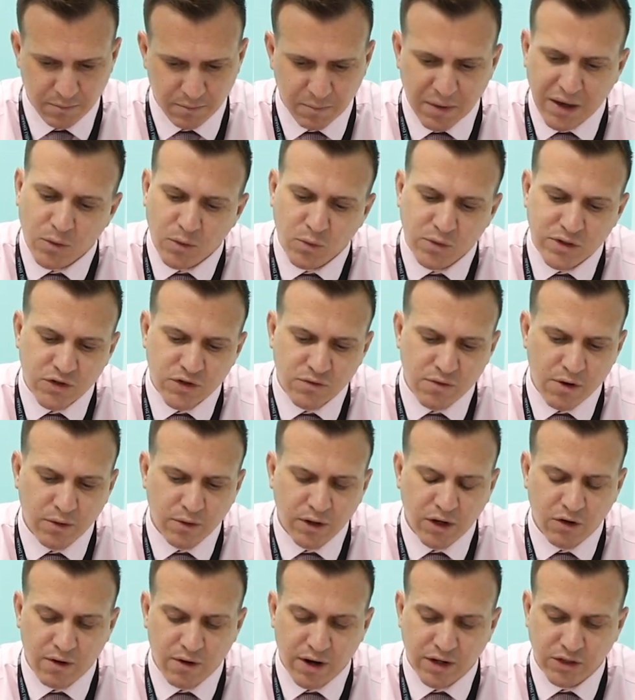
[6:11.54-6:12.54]
Ben was her
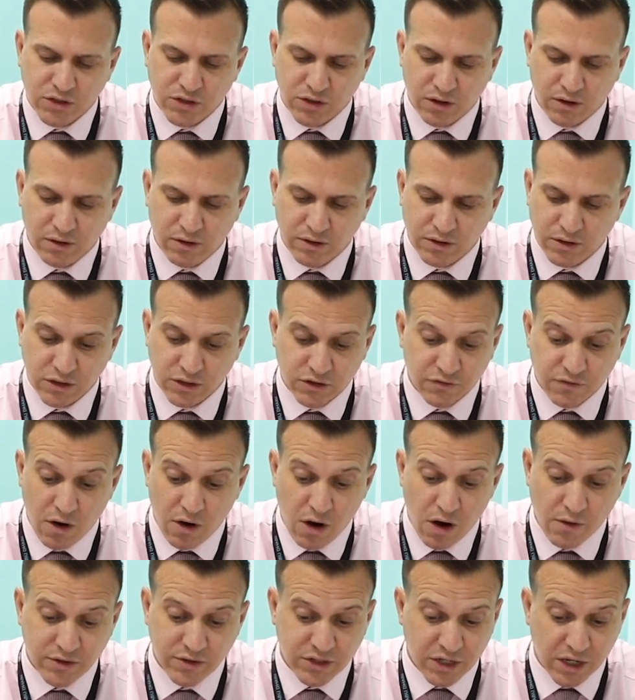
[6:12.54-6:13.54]
only grandchild, and as
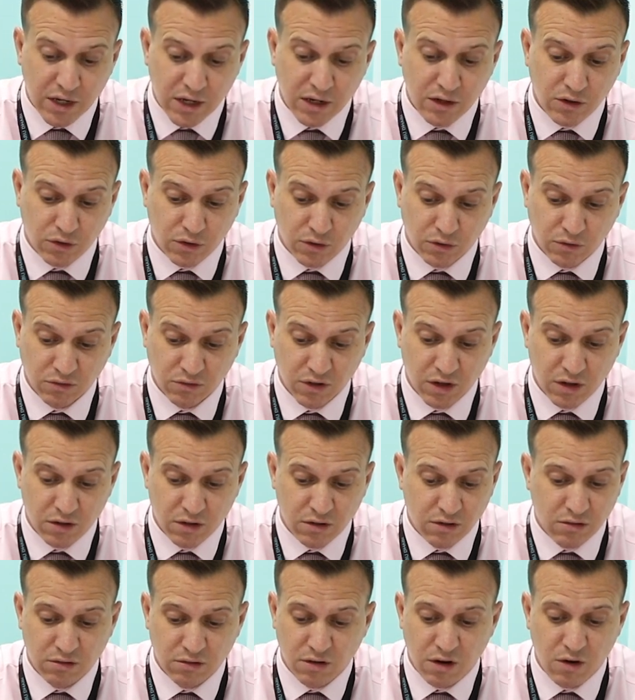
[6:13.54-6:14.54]
far as he knew,
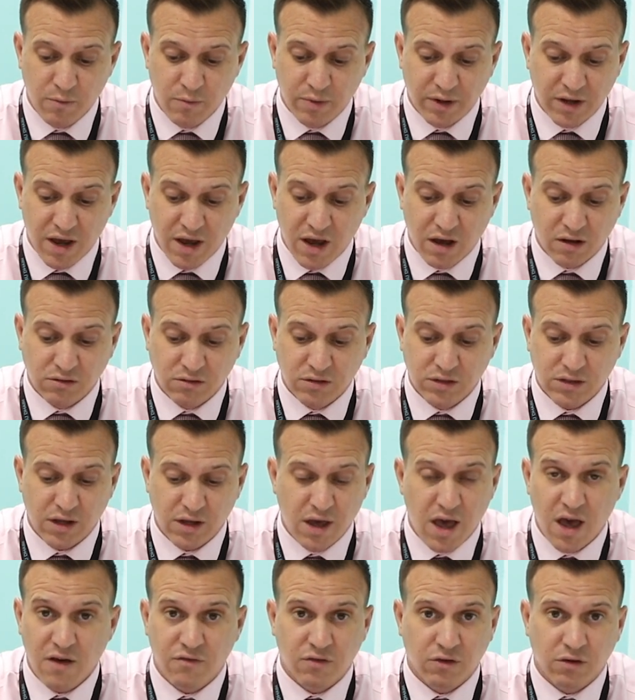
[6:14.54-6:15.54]
nobody else
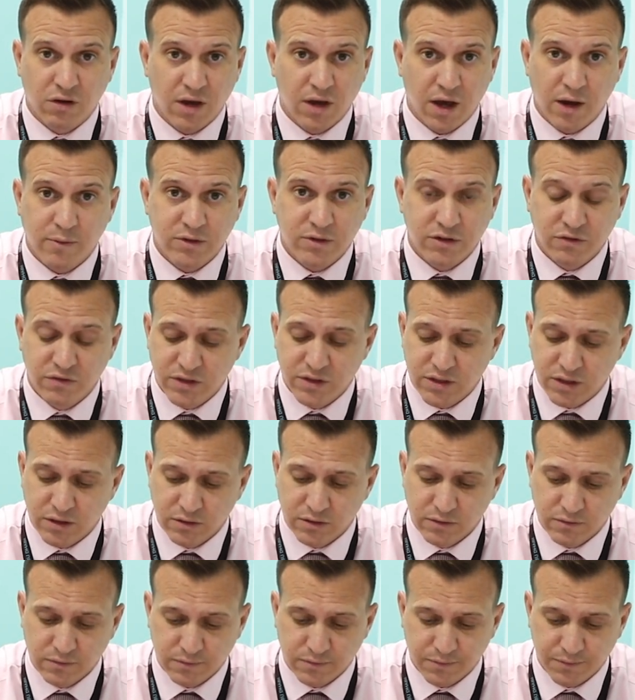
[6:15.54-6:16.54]
ever came to visit.
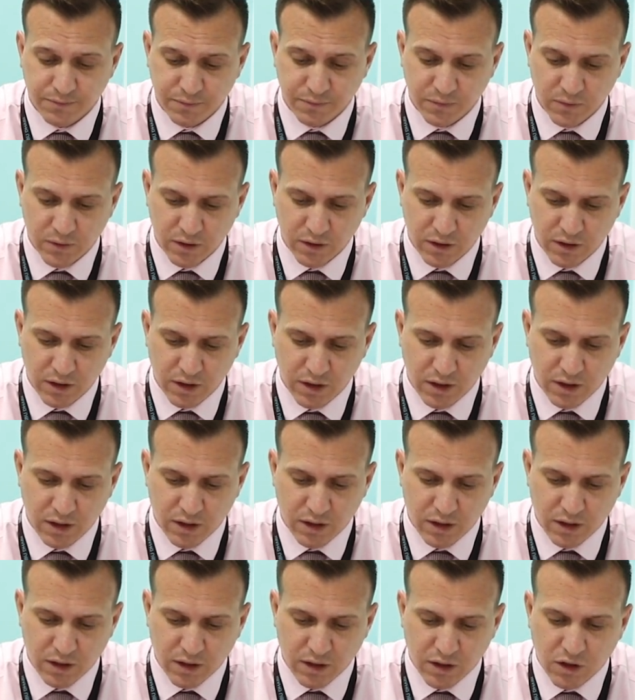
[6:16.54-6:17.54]

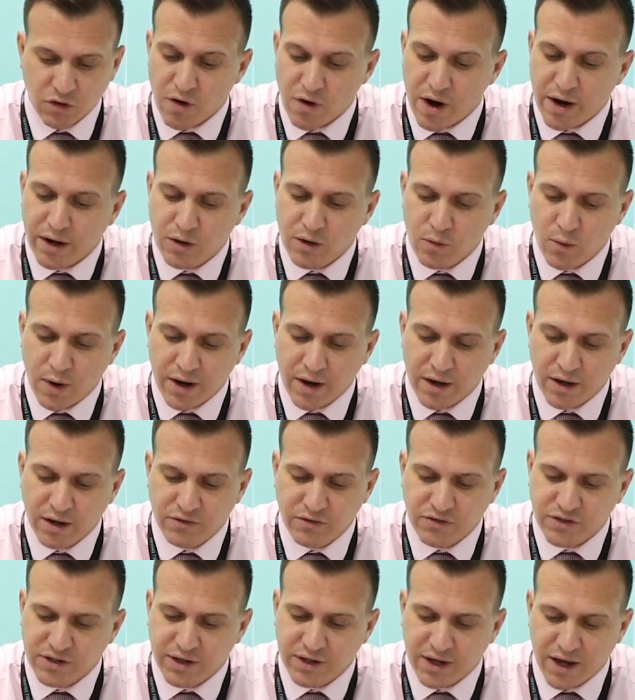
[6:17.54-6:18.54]
Granny
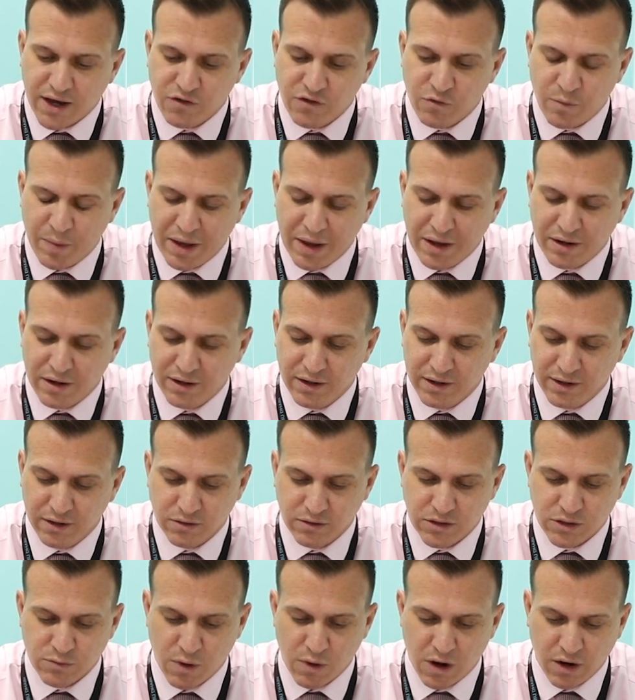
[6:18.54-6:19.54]
waved and gave Ben a little
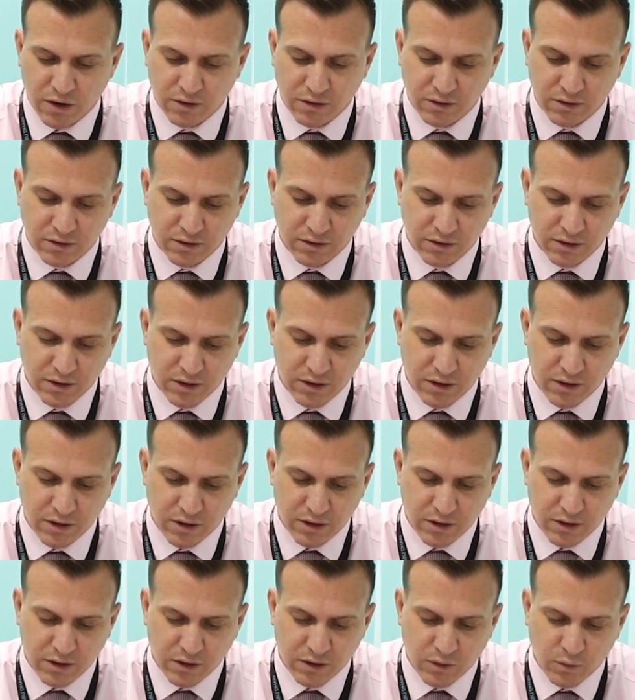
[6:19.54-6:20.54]
smile,
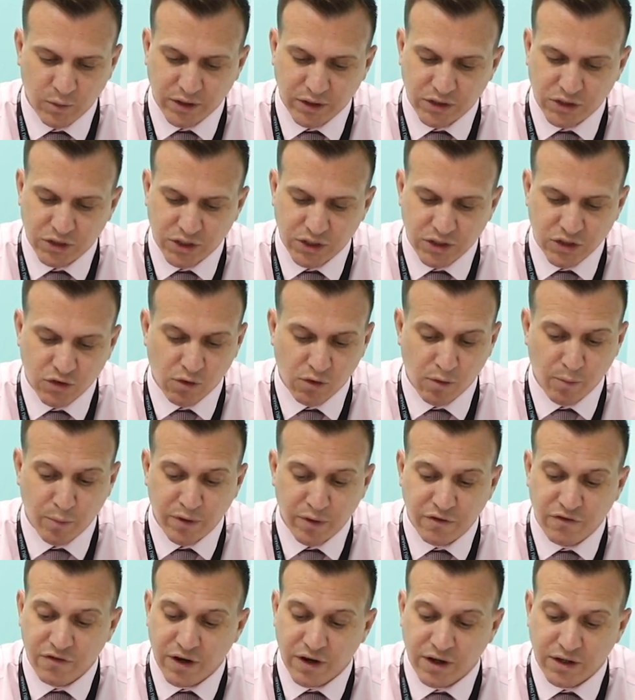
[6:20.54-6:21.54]
which his
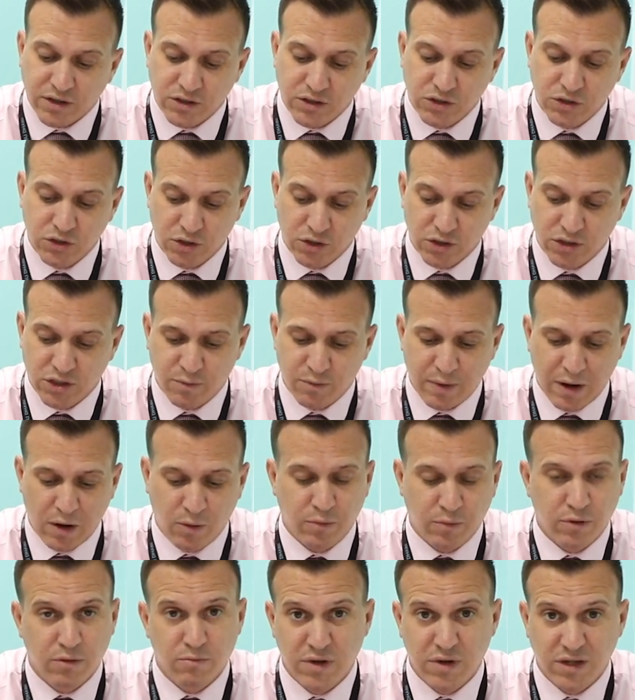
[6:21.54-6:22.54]
grumpy face just
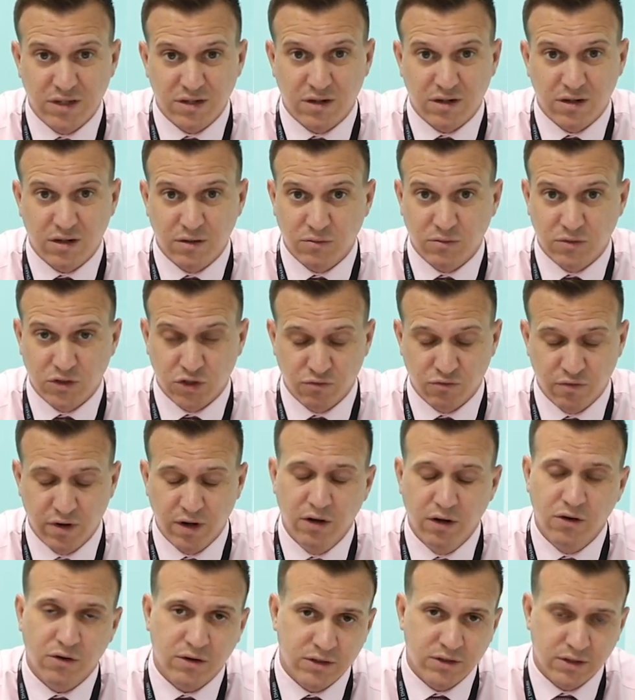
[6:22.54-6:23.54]
about permitted him to
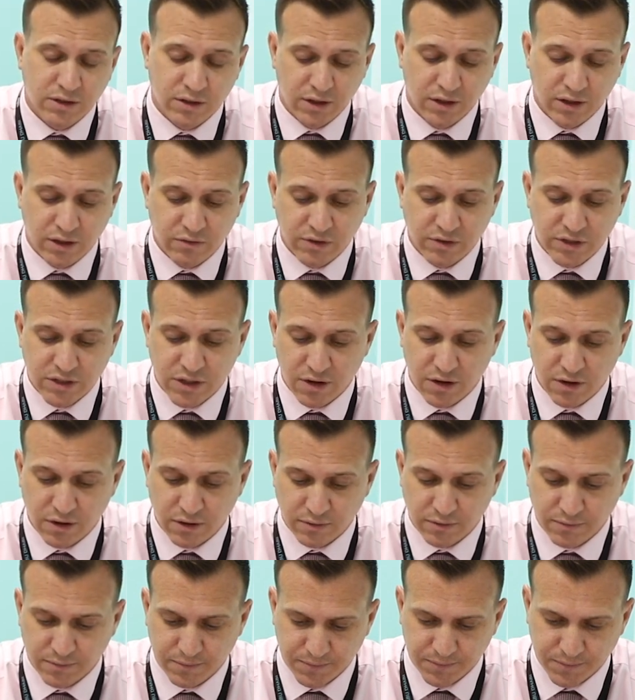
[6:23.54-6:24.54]
reluctantly
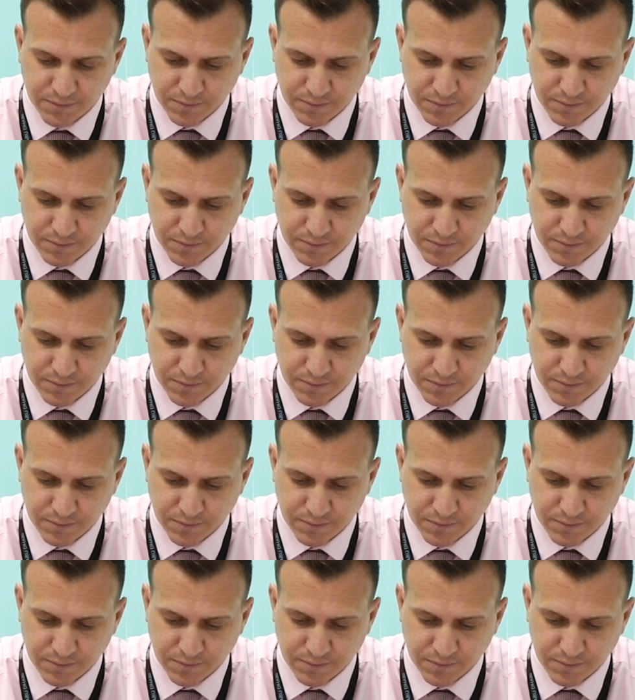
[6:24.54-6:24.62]
return.